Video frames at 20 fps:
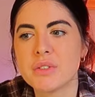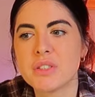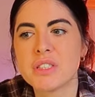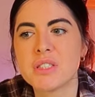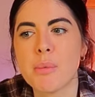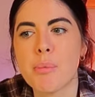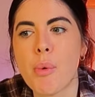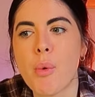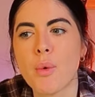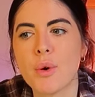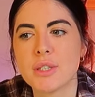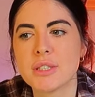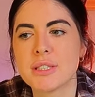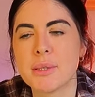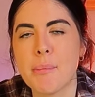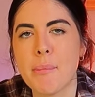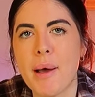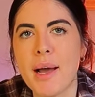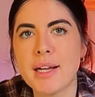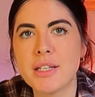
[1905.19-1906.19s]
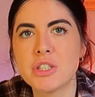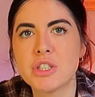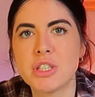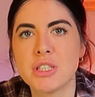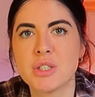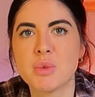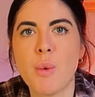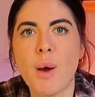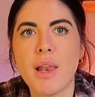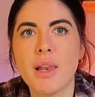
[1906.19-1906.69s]
support to match
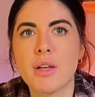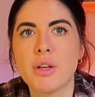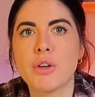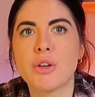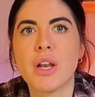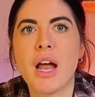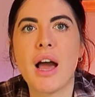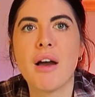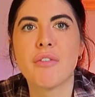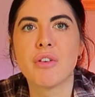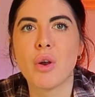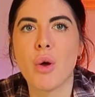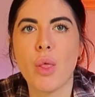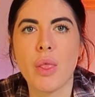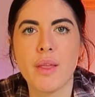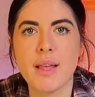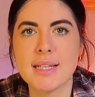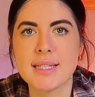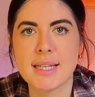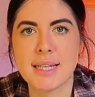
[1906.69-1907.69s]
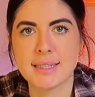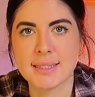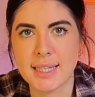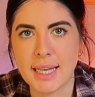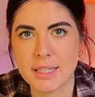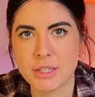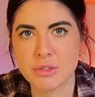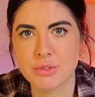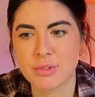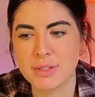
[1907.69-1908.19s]
it's well and good having all these
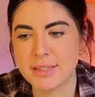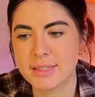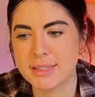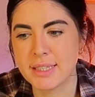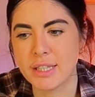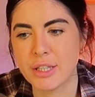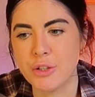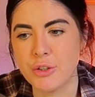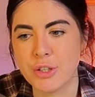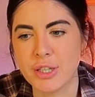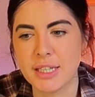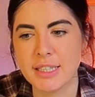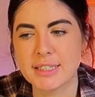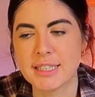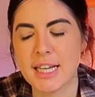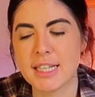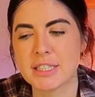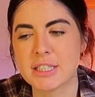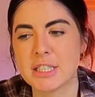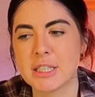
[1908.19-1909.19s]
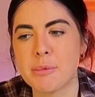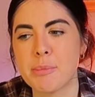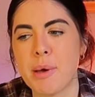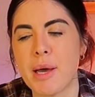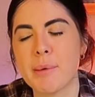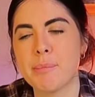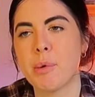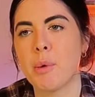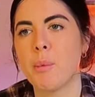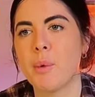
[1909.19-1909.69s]
accessories that you can attach to the
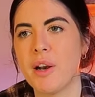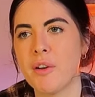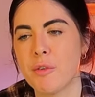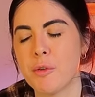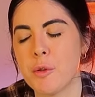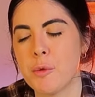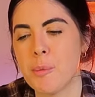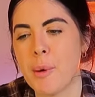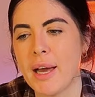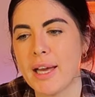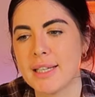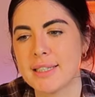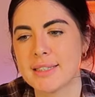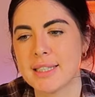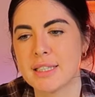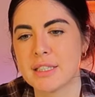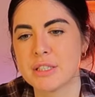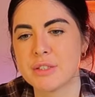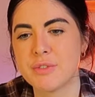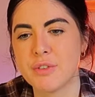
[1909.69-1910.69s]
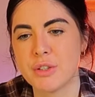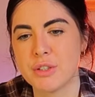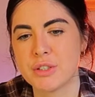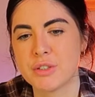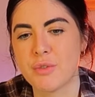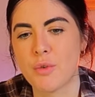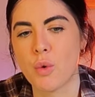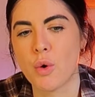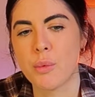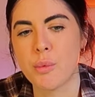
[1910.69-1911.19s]
bag but whenever the bag is at its
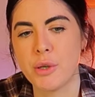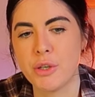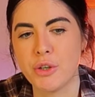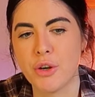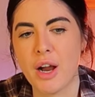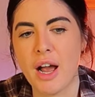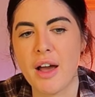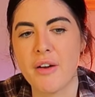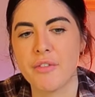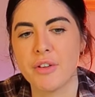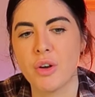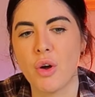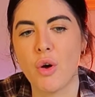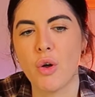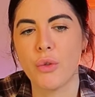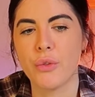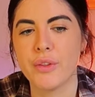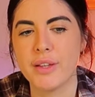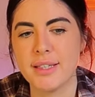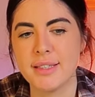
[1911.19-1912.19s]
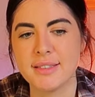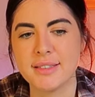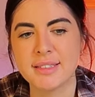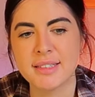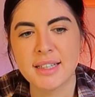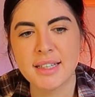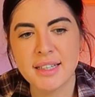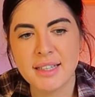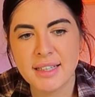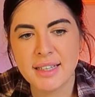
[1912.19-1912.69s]
fullest form and you're having all these